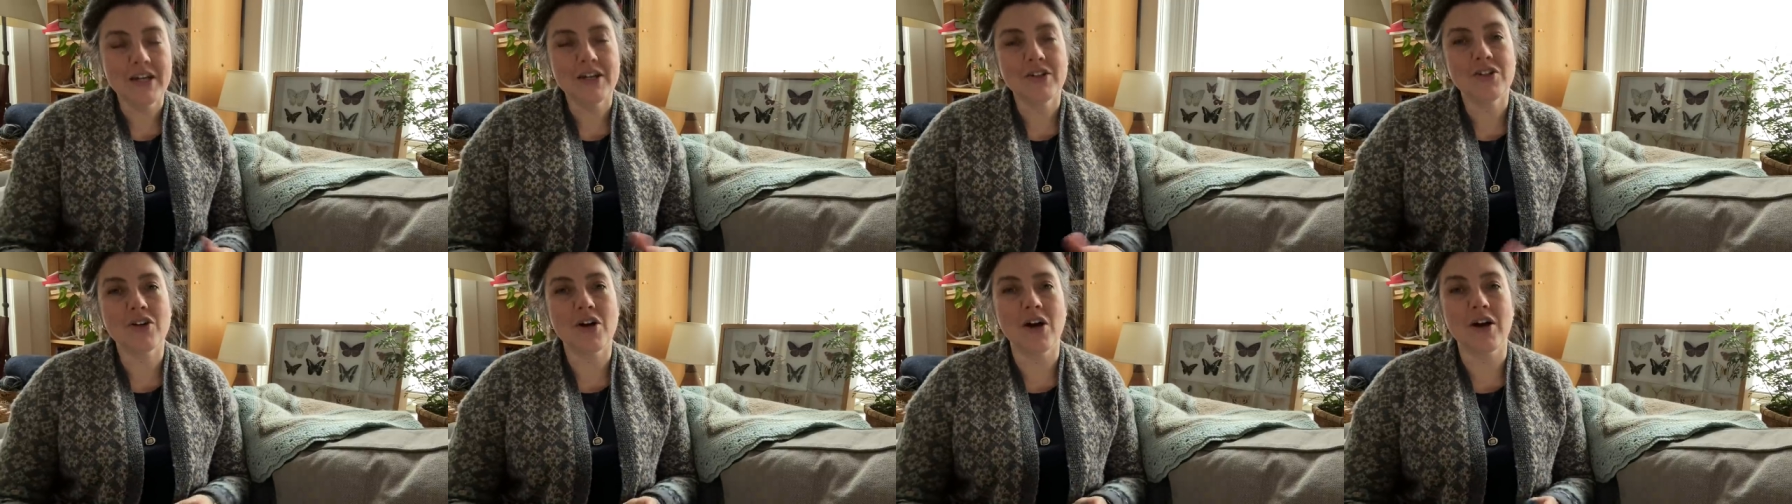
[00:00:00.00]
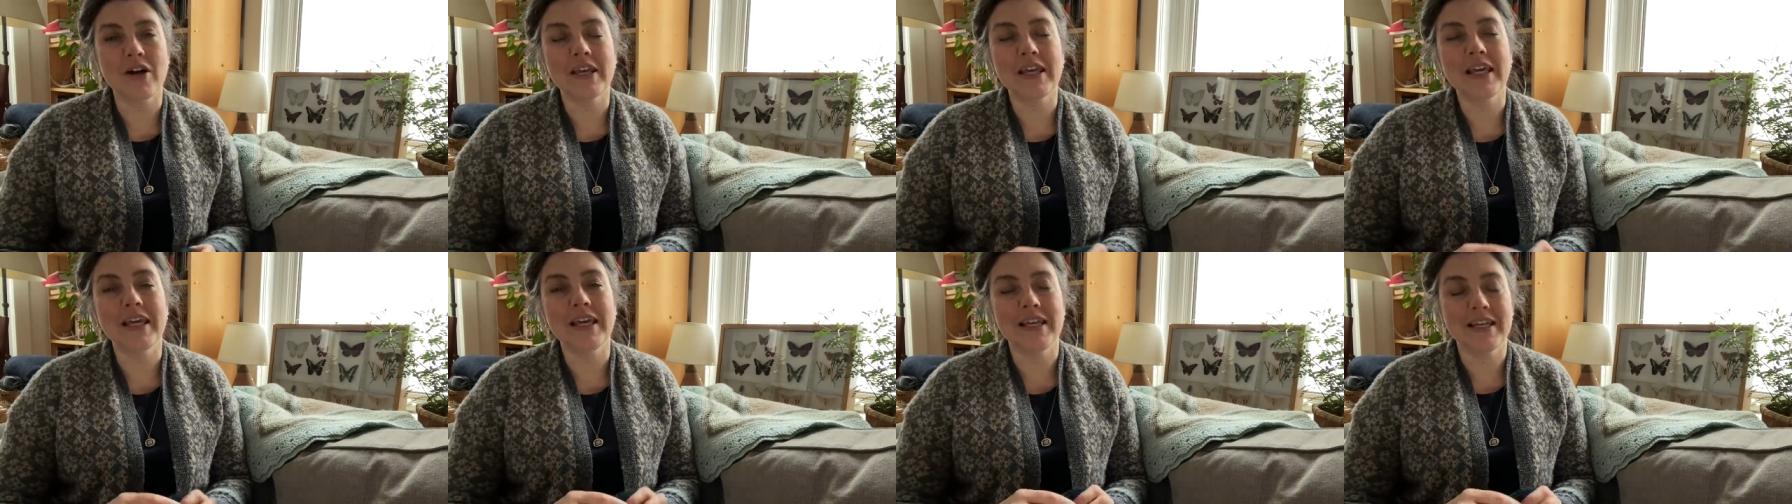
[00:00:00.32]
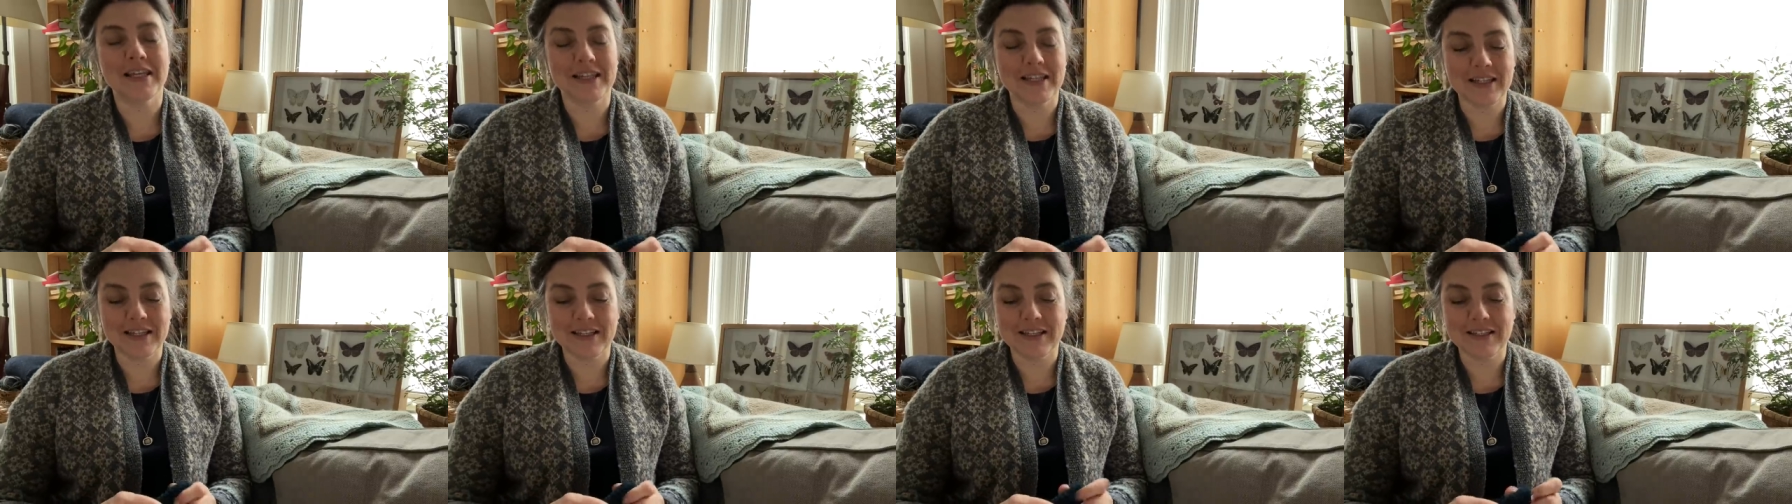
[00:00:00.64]

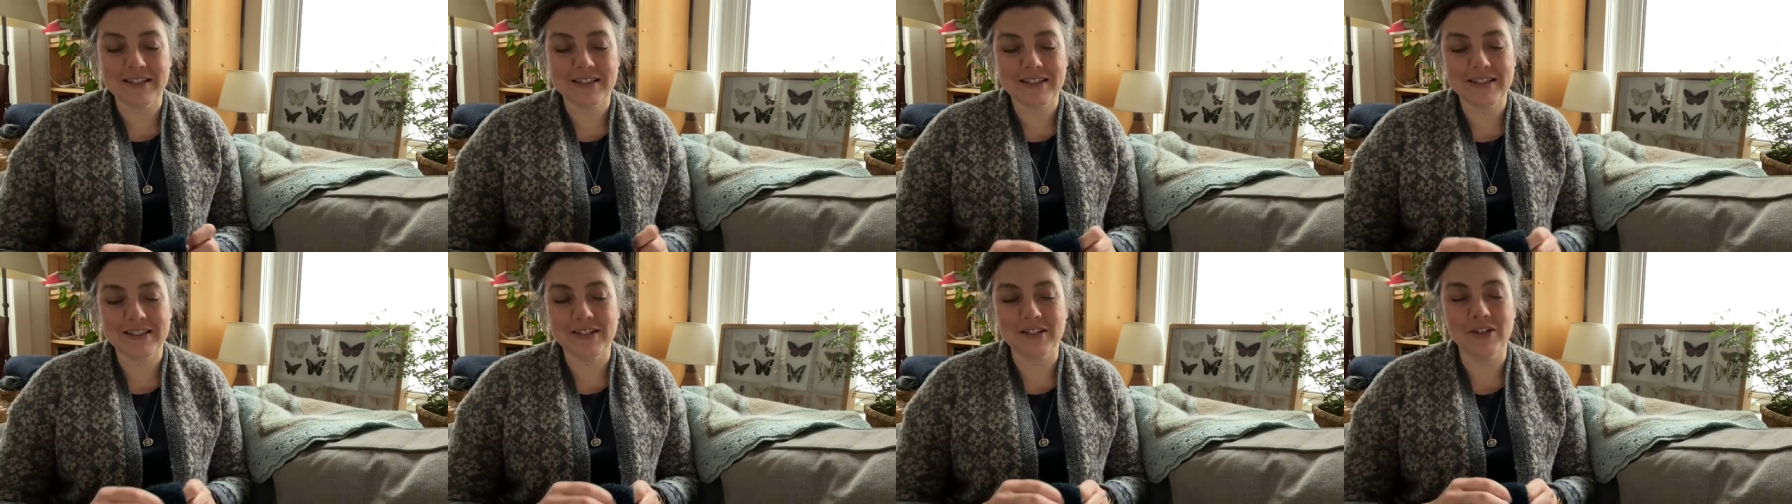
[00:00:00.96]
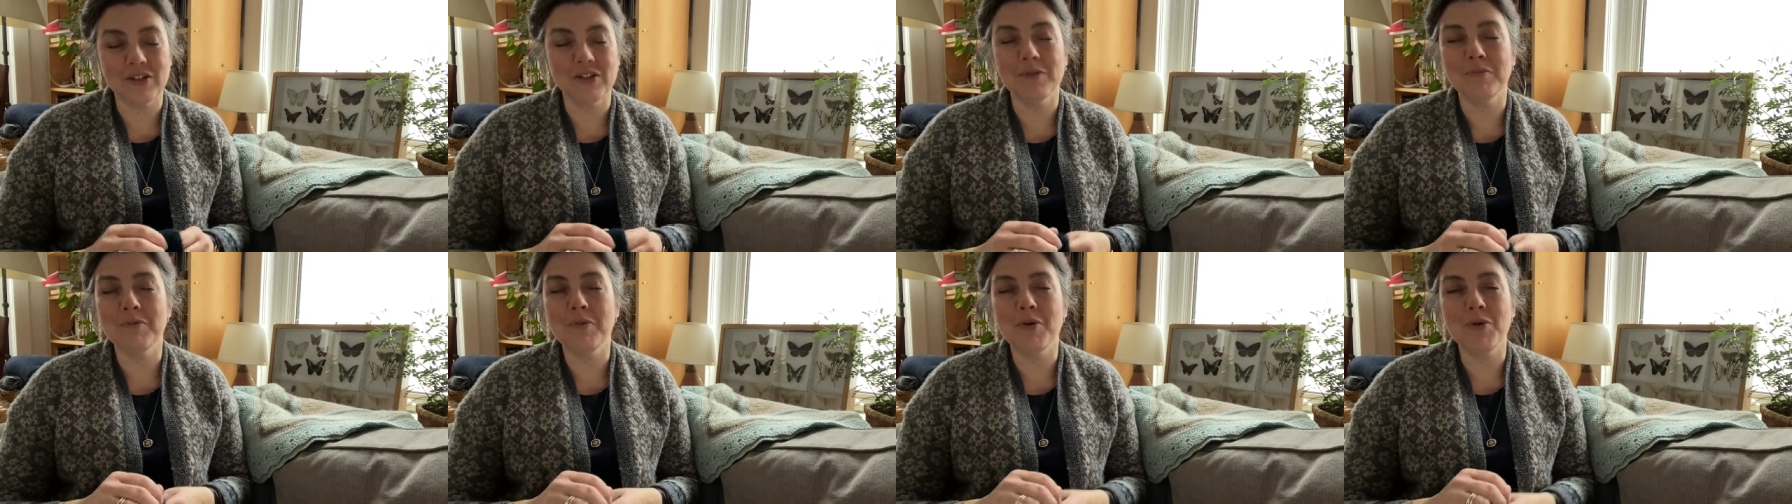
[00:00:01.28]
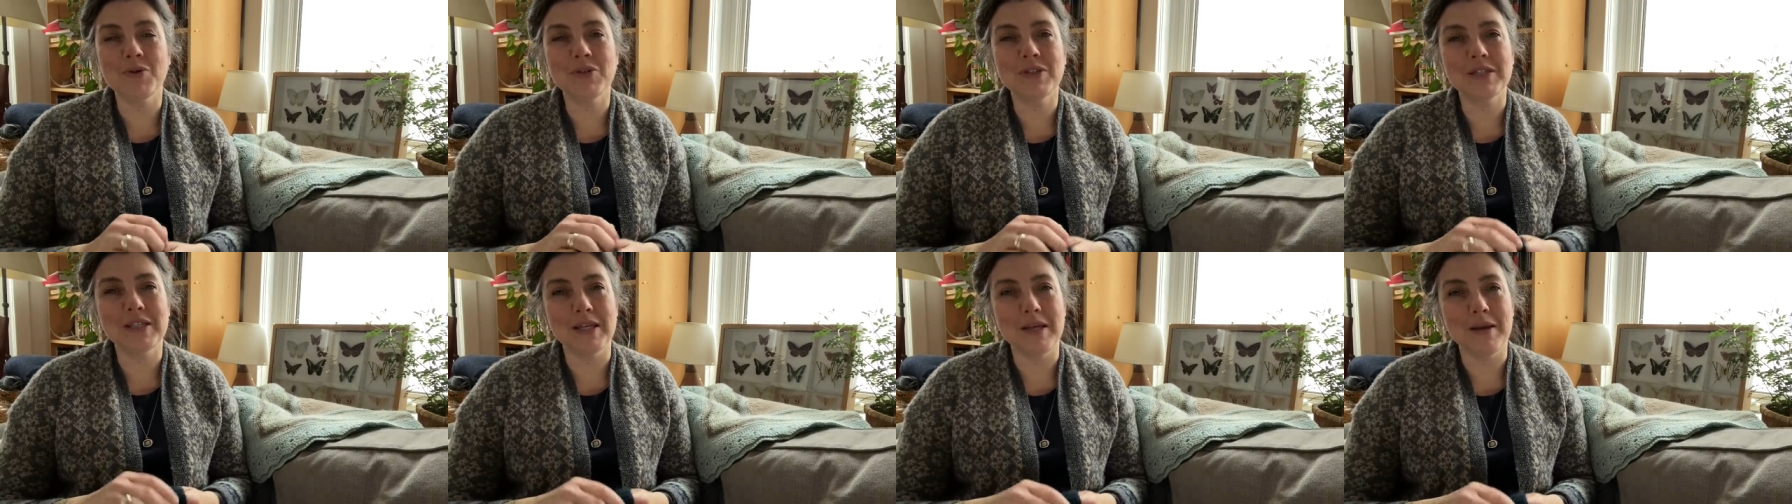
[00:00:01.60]
talking still
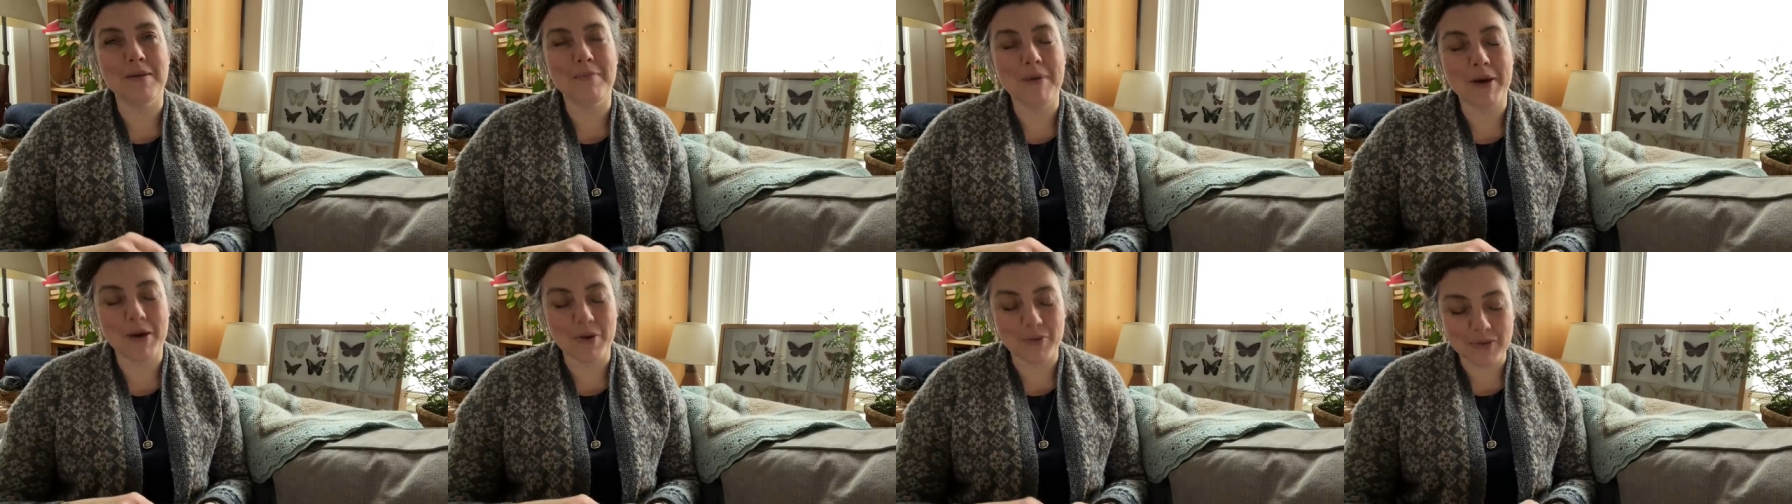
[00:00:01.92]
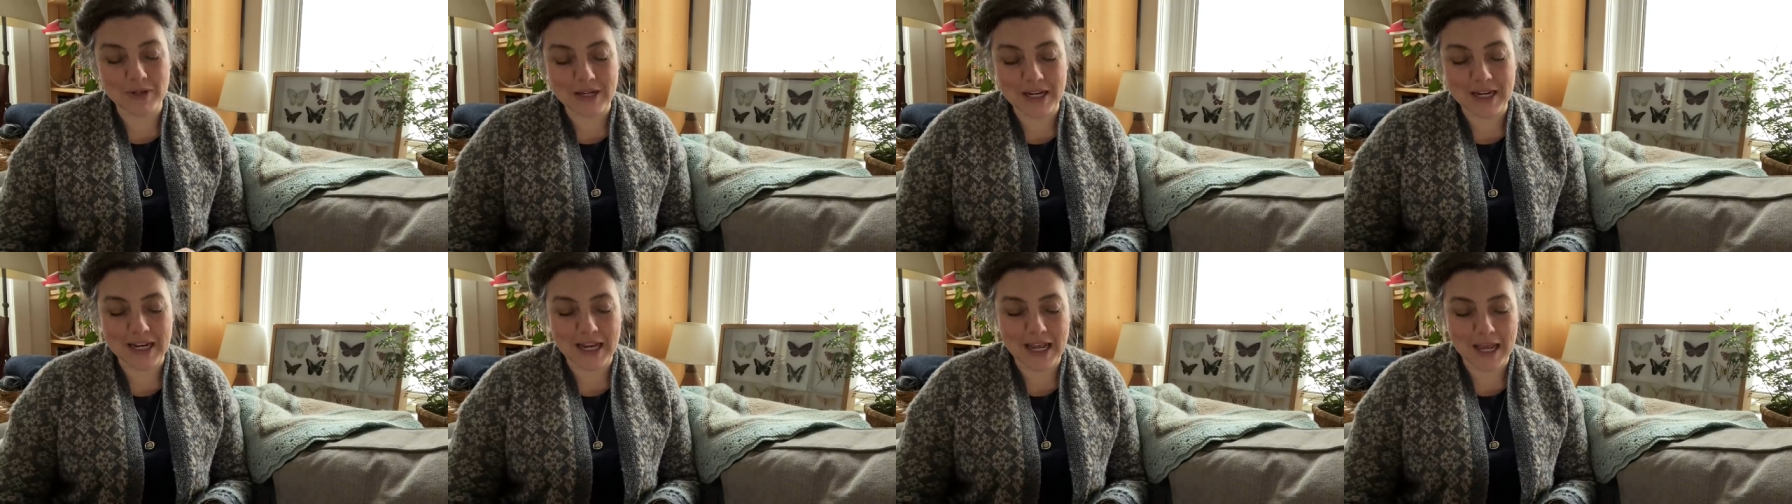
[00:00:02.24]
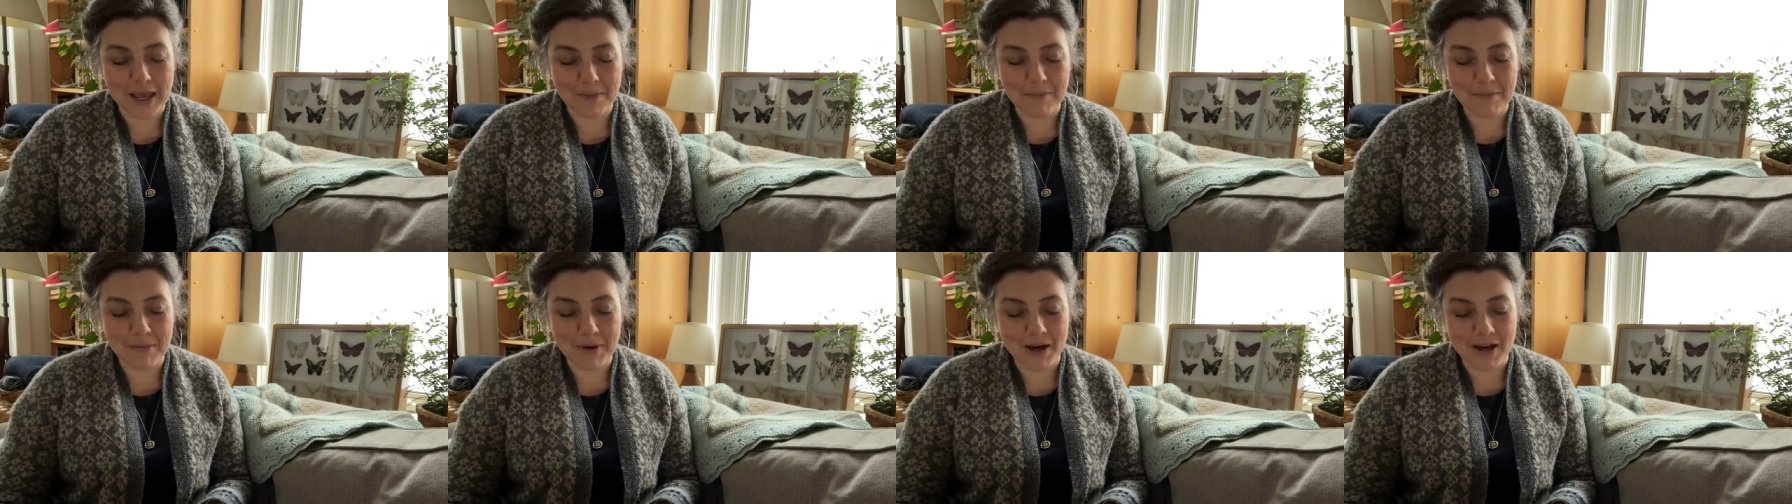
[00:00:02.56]
mostly about
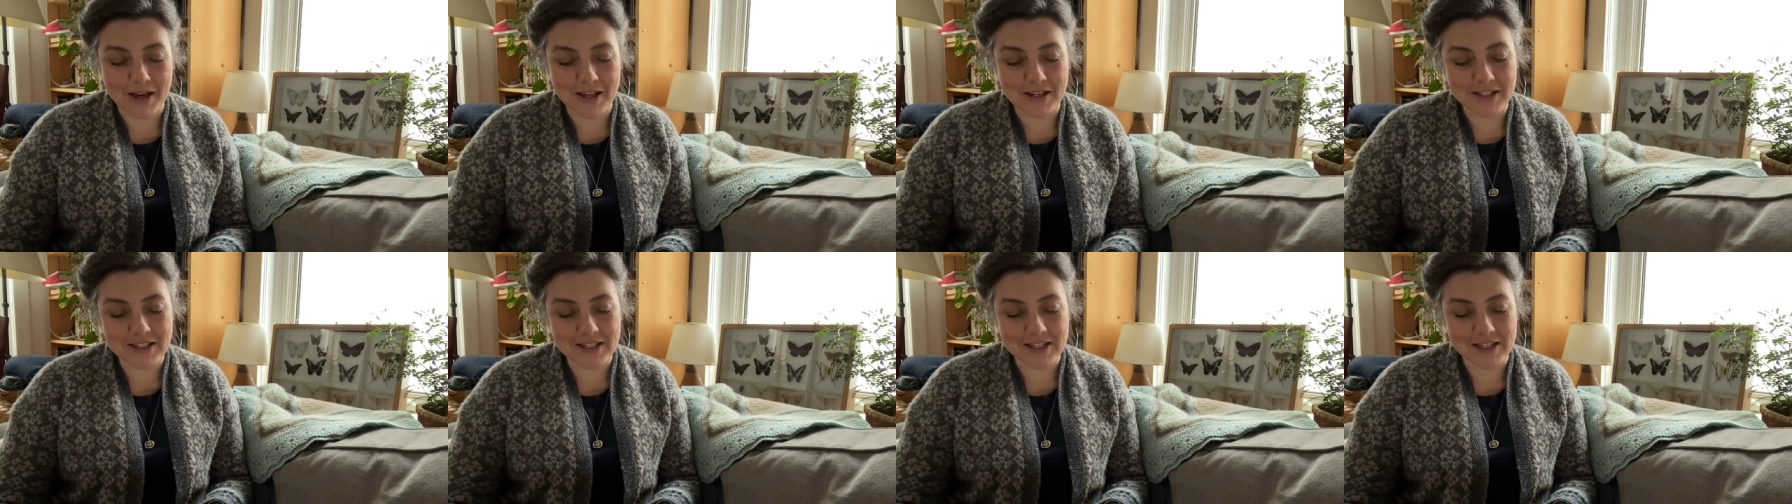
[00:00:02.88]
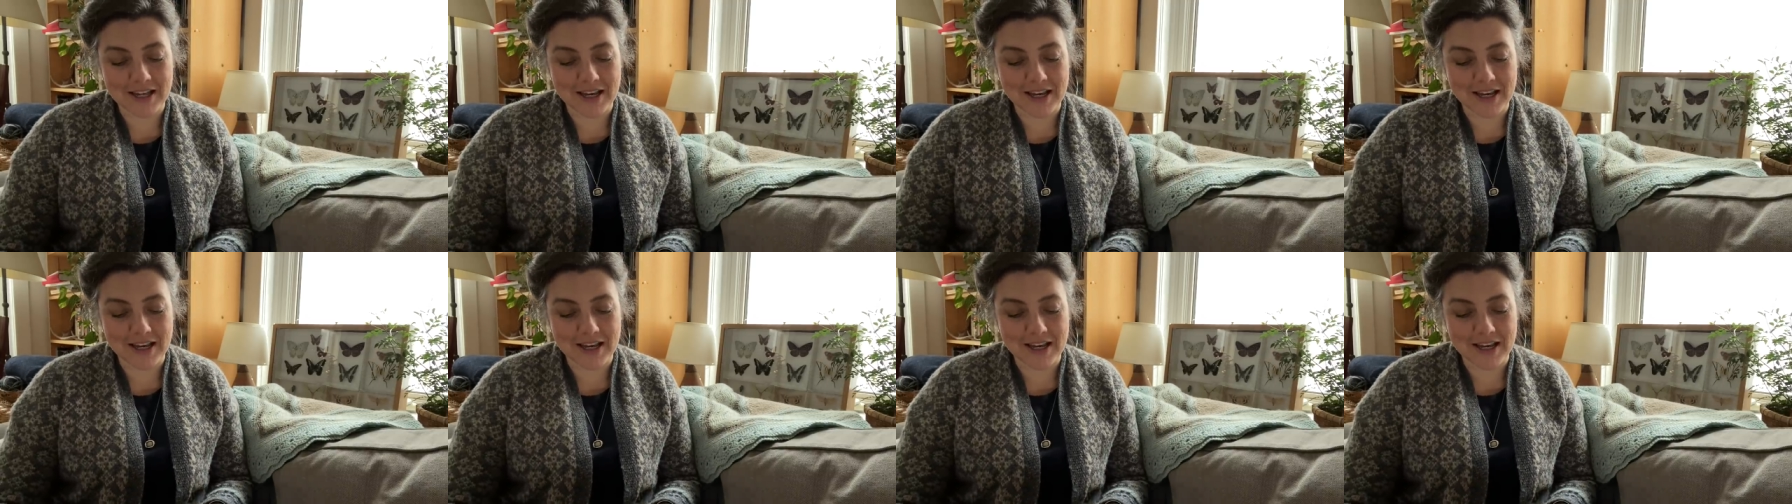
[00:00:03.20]
knitting, but,